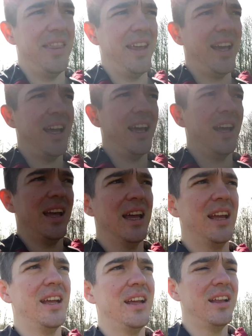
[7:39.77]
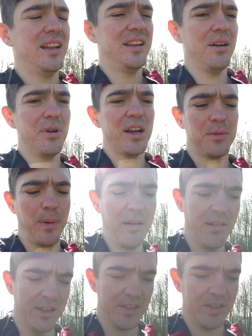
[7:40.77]
they would
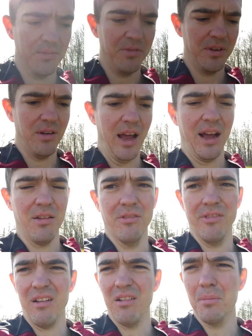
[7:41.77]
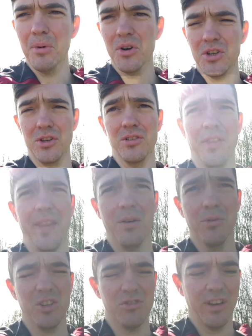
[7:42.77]
experience something very emotional, and
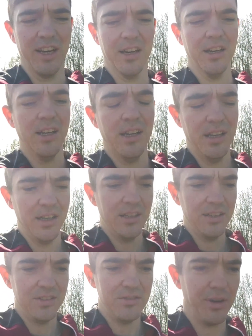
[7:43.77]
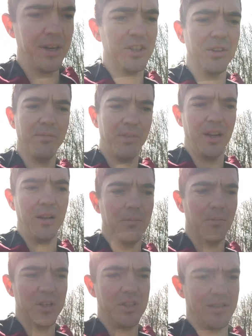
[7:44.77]
that would trigger something in
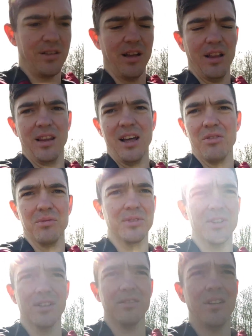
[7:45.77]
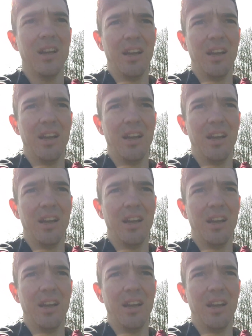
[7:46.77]
them, which allowed them to